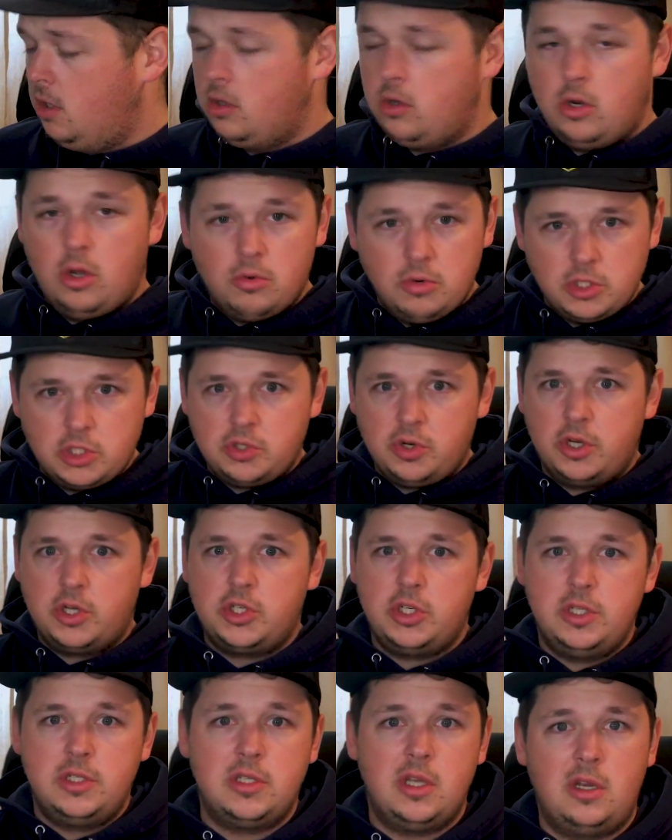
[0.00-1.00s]
no
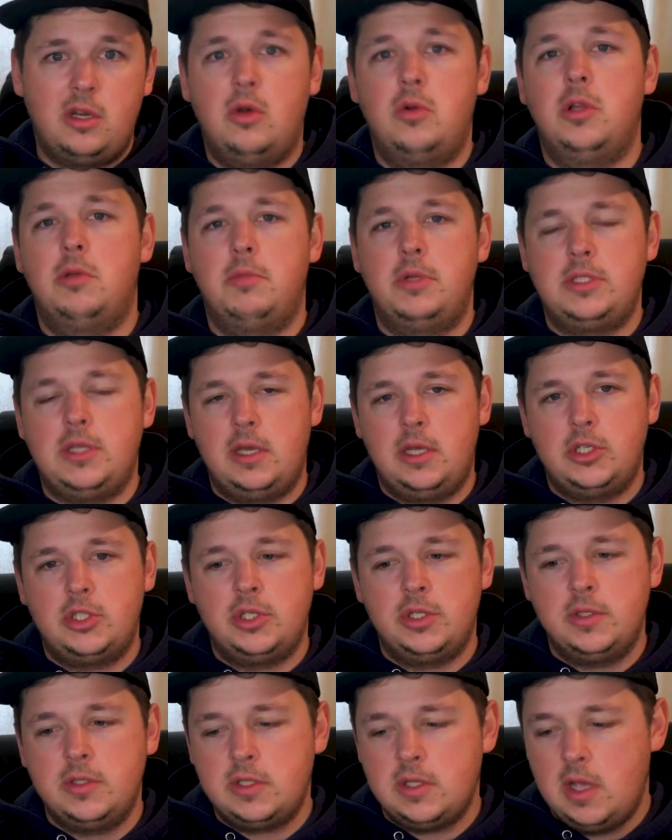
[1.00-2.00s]
restrictions and no
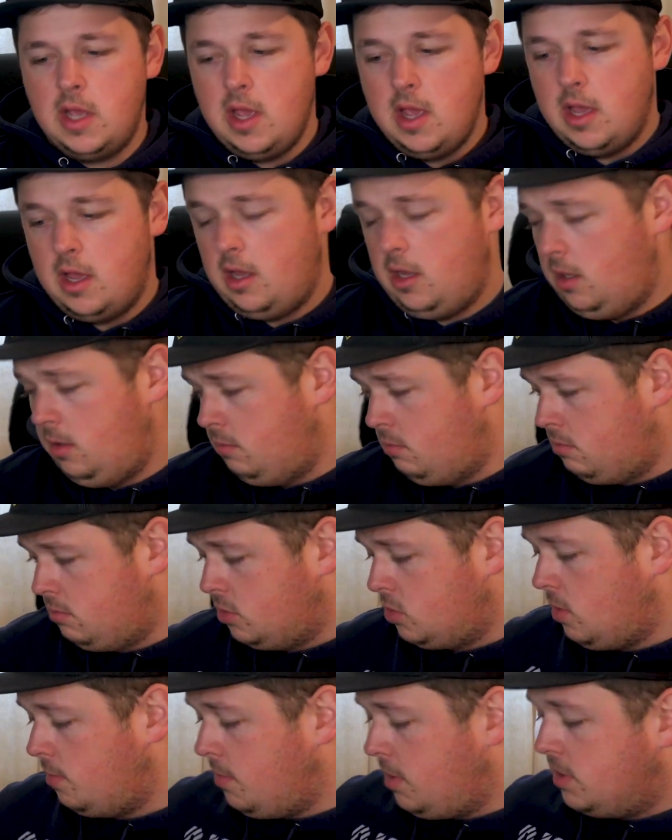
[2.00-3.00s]
limitations. So I'm
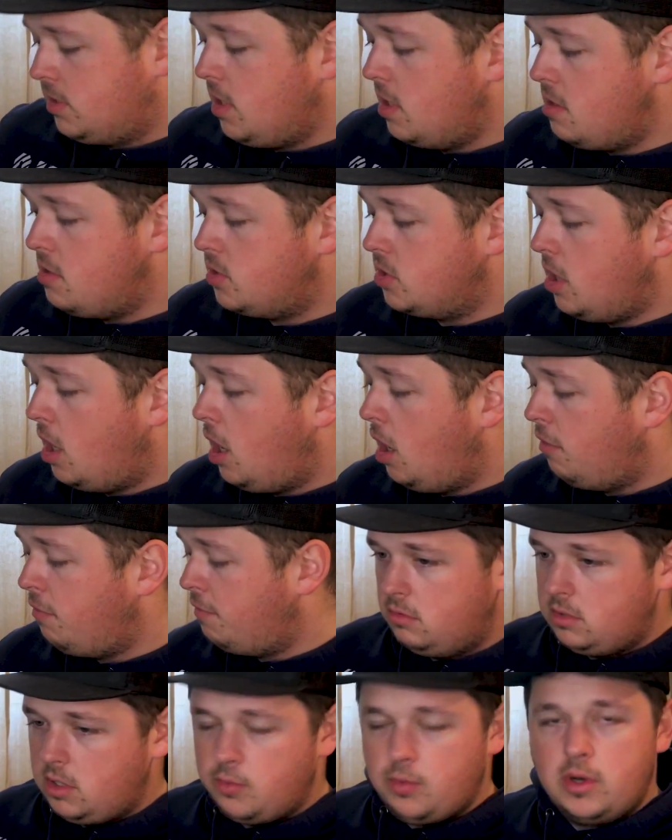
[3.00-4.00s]
going to send those off.
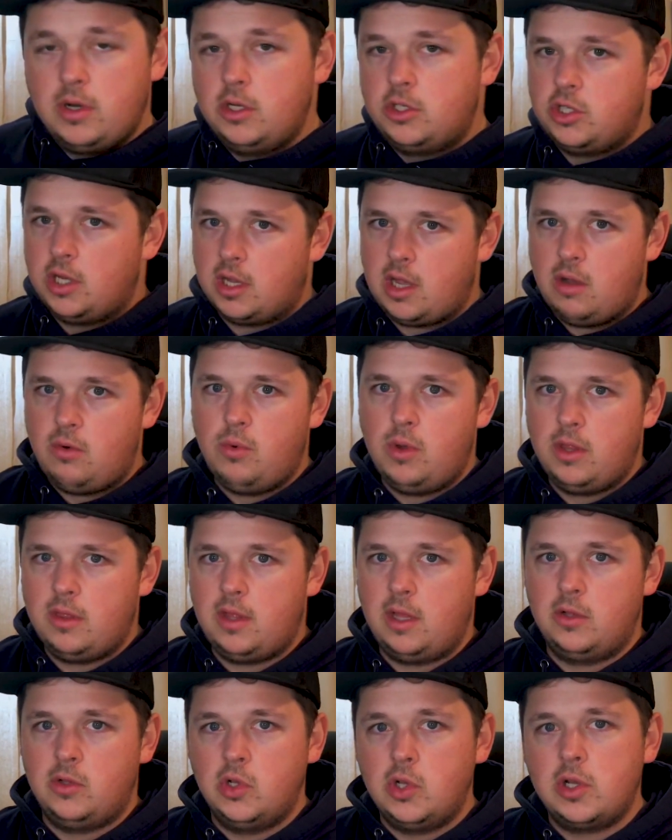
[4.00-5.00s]
Then we're going to check out what
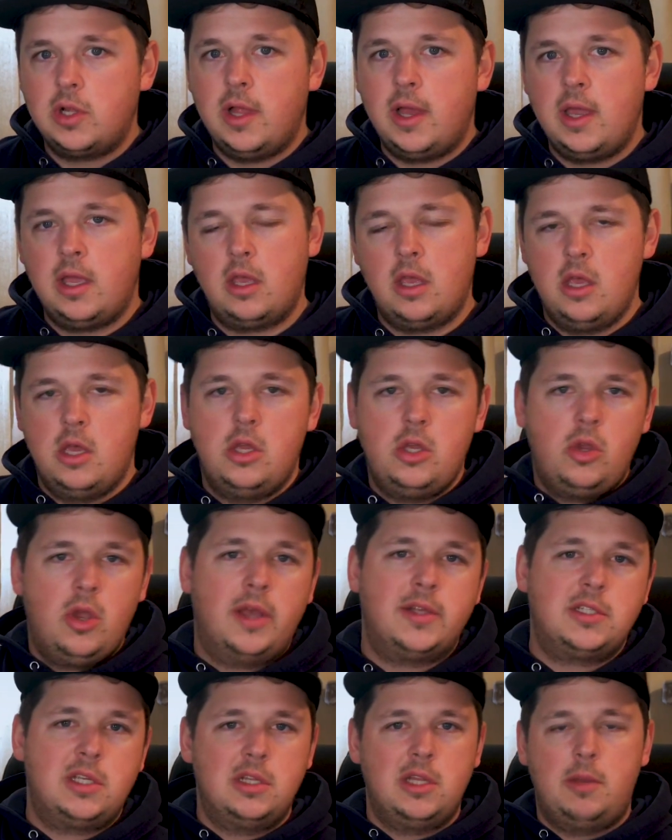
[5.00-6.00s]
they look like. You
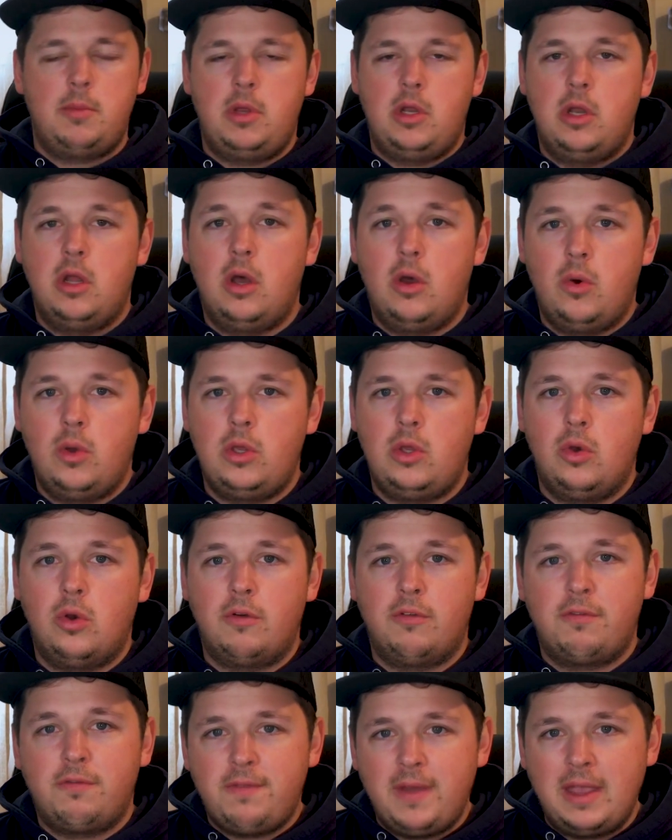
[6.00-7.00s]
guys can let me know your
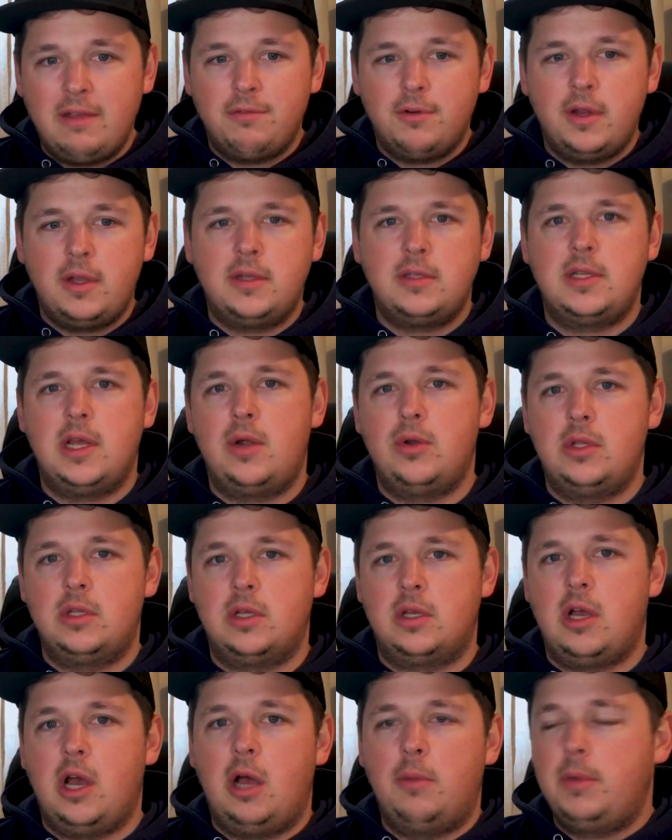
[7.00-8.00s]
favorite down in the
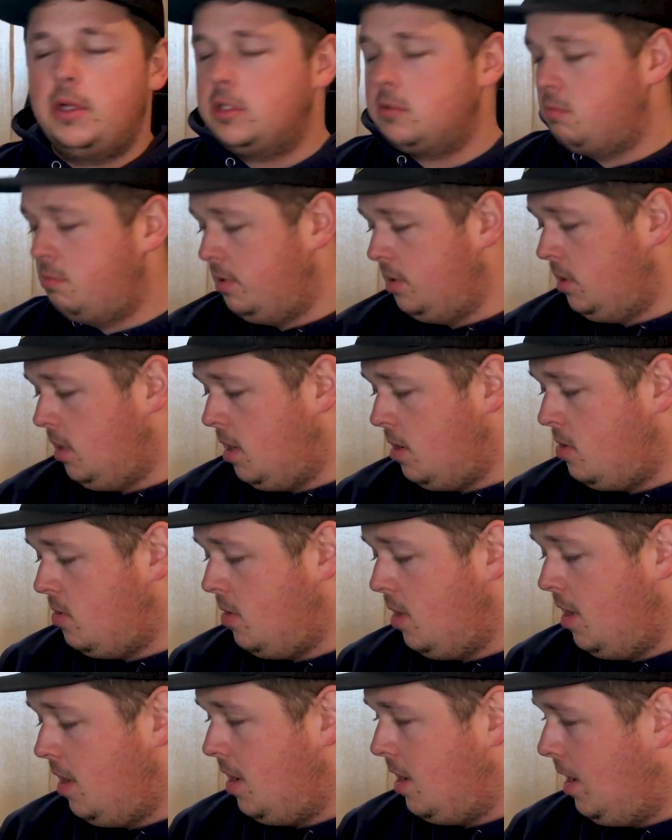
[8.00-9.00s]
comments
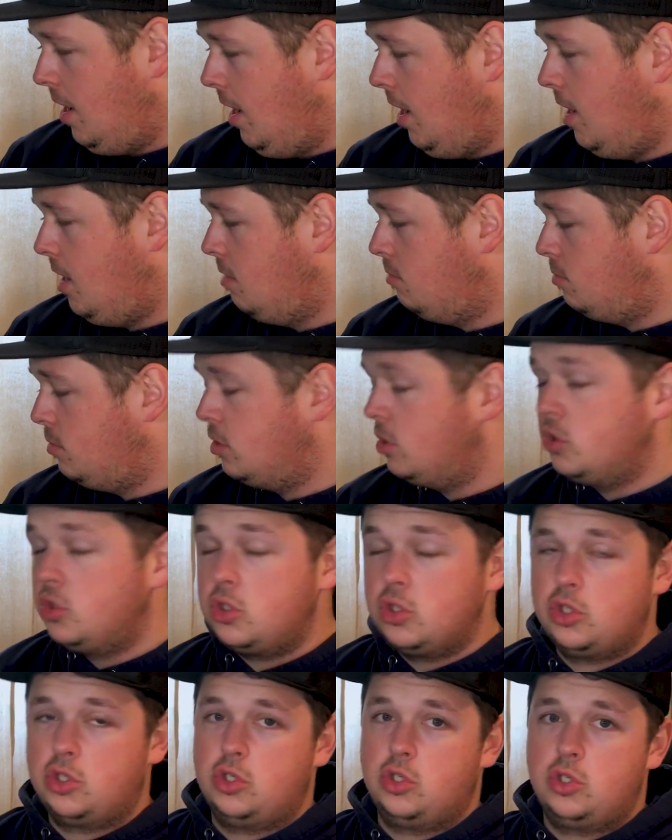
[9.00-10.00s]
below. I am
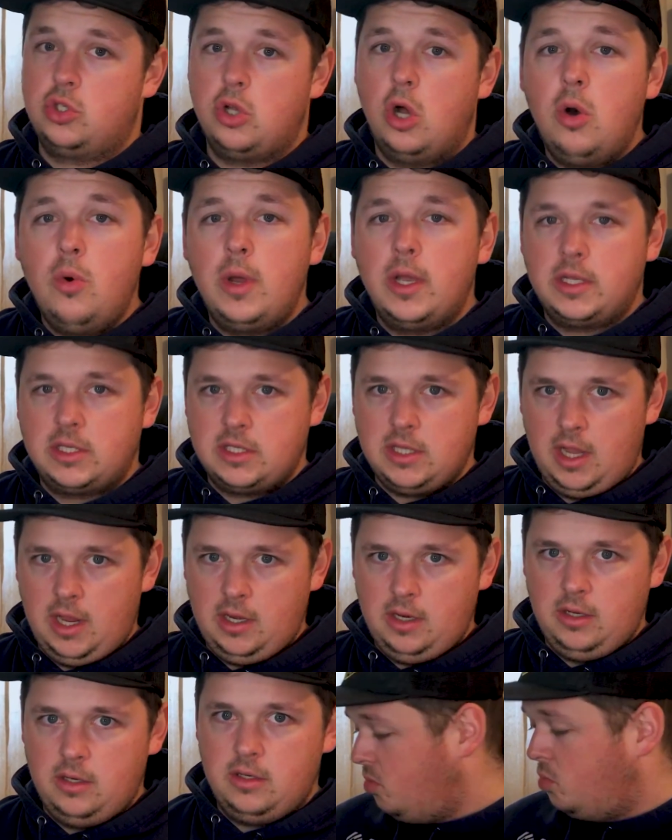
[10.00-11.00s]
so
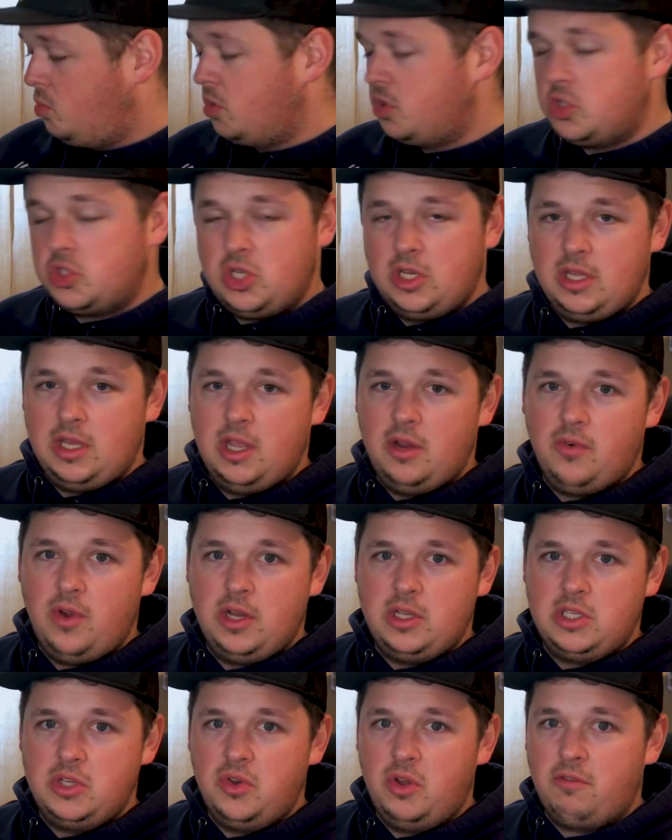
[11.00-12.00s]
excited. We're just going to get
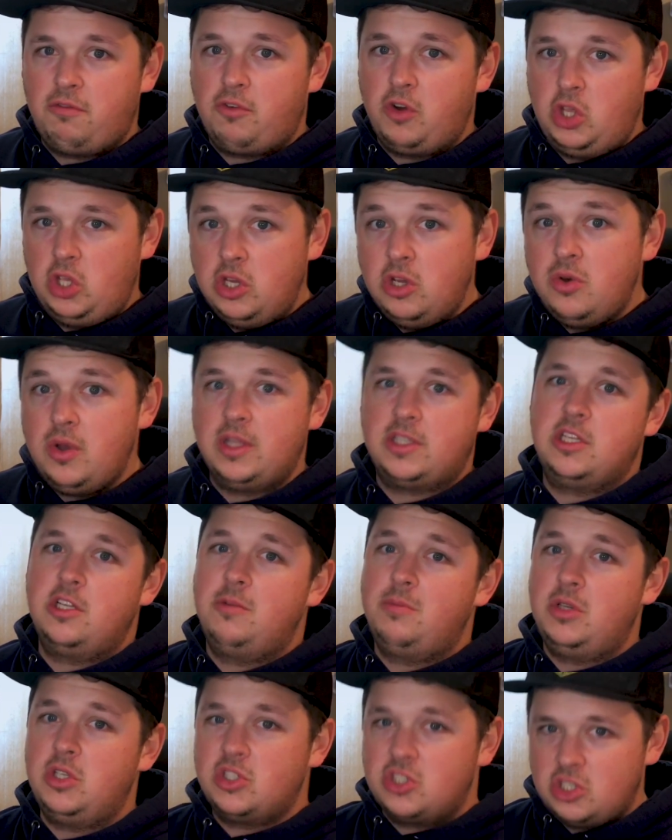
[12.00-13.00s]
right to it. For you, it's going
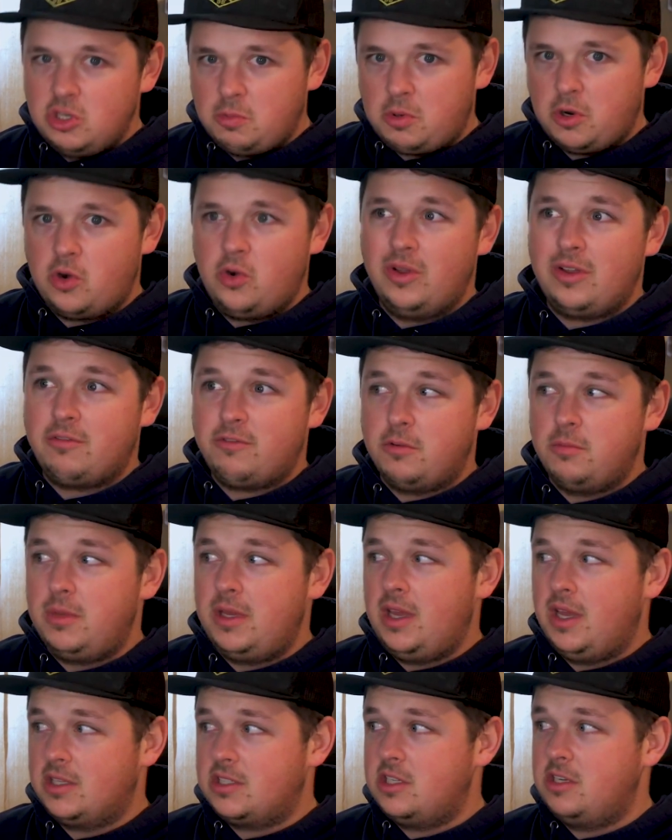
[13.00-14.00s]
to be super quick. For
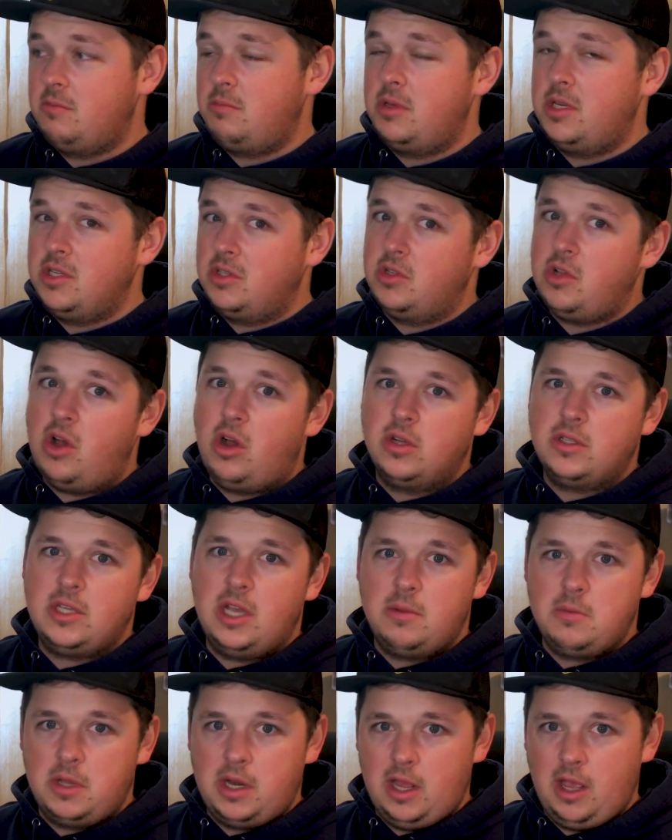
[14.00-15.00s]
me, it's going to be a long
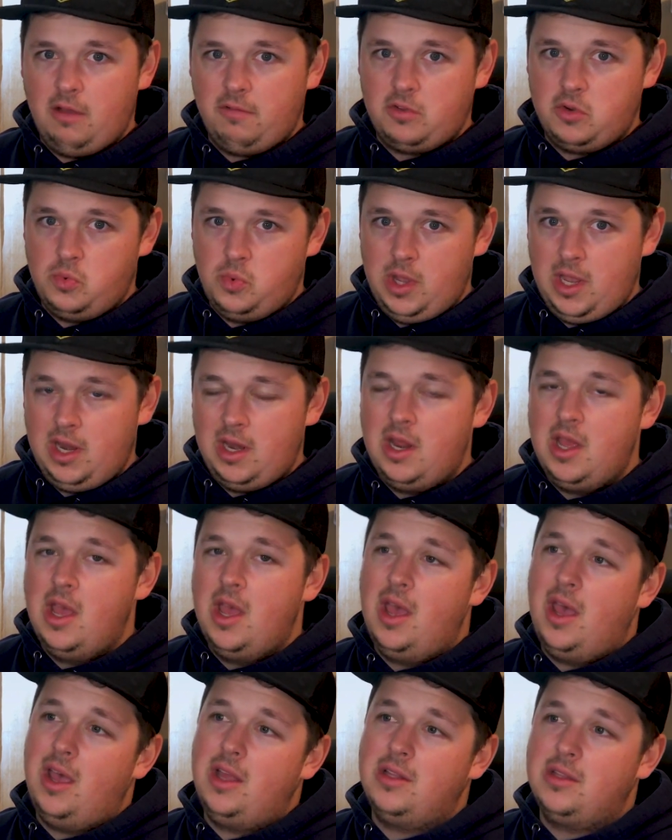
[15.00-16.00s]
time that I have to wait,
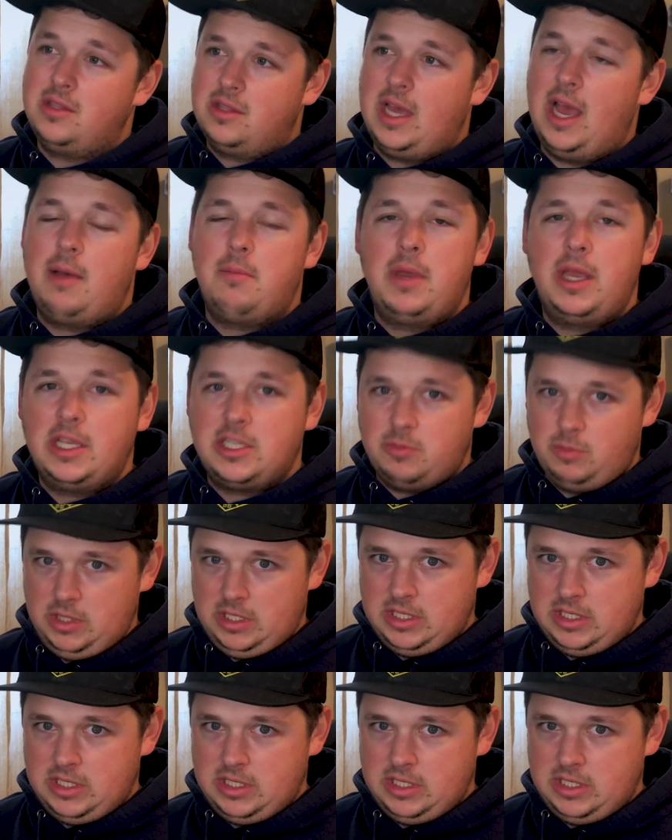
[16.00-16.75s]
and that makes me